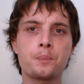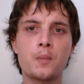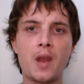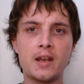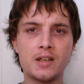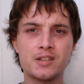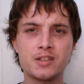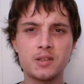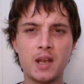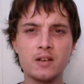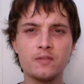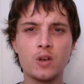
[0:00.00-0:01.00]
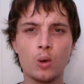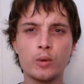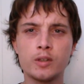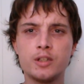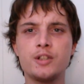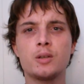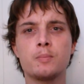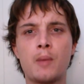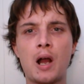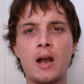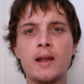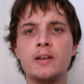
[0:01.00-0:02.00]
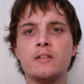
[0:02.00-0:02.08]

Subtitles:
And instead of going to your mind